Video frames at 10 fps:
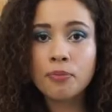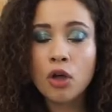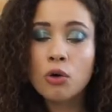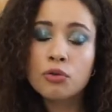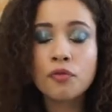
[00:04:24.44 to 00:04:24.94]

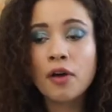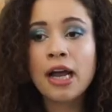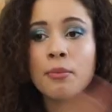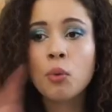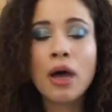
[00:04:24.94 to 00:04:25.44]
gold
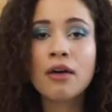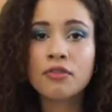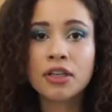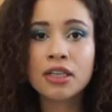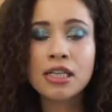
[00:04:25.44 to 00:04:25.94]
frame or
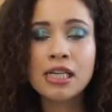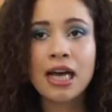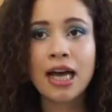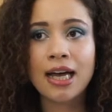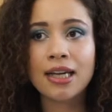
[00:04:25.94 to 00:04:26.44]
whatever,
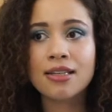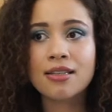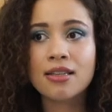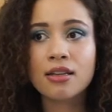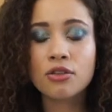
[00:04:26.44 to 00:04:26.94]

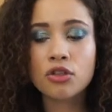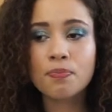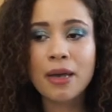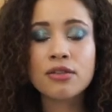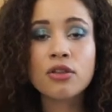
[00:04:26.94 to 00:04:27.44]
and just
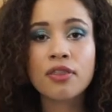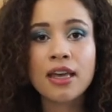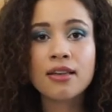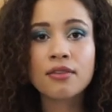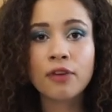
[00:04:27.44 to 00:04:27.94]
based on
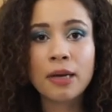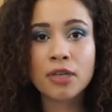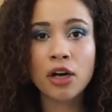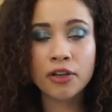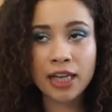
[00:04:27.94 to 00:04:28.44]
frames I
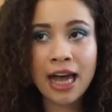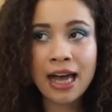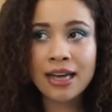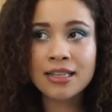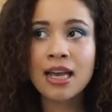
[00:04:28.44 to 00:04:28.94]
already
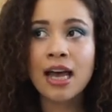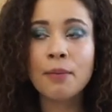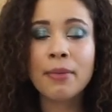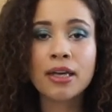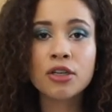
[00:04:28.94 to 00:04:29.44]
had, and
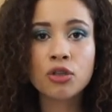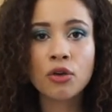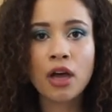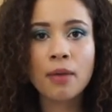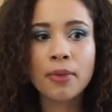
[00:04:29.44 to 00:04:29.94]
making sure
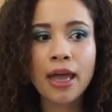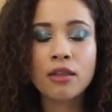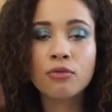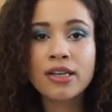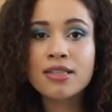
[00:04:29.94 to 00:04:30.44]
that I'm getting
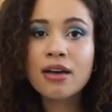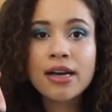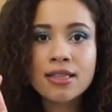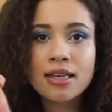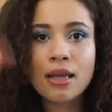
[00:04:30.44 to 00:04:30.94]
the right
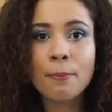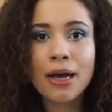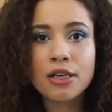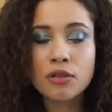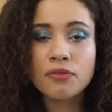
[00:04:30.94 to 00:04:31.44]
sizes that
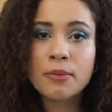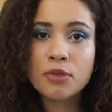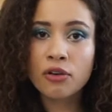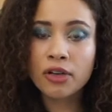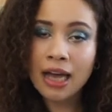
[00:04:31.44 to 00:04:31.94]
match the frames I
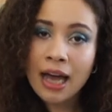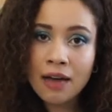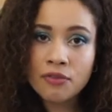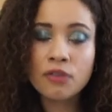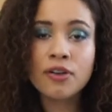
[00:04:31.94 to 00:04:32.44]
already
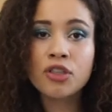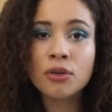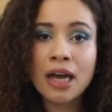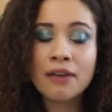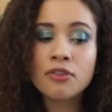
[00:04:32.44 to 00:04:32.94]
have, or if I don't
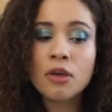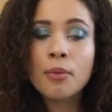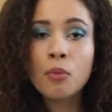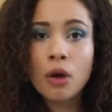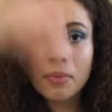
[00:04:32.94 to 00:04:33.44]
have them,
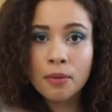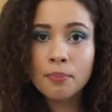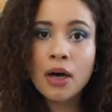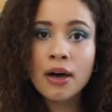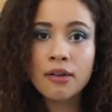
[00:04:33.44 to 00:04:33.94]
what I'm going to
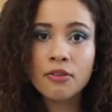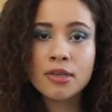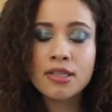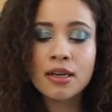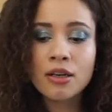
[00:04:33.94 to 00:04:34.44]
buy from
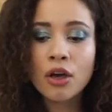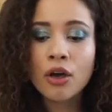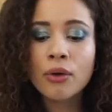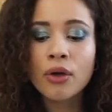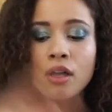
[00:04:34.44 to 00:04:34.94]
Desenio,
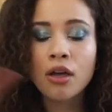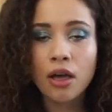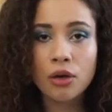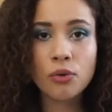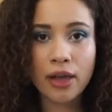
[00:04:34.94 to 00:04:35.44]

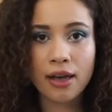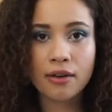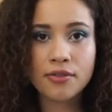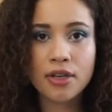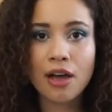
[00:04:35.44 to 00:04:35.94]
and all that kind
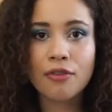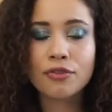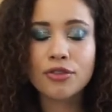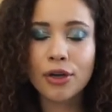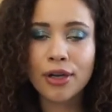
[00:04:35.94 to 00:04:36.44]
of stuff.
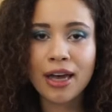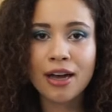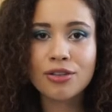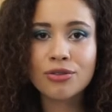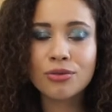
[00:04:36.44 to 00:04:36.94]
So yeah, I
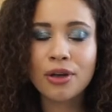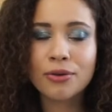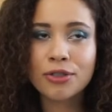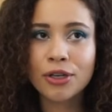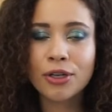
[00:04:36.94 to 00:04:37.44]
just thought I would
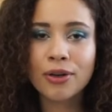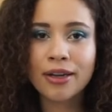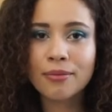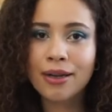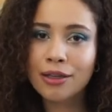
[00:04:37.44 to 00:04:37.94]
show you
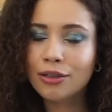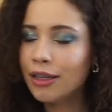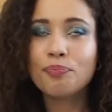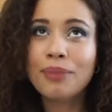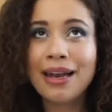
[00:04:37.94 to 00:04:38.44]
like my little like,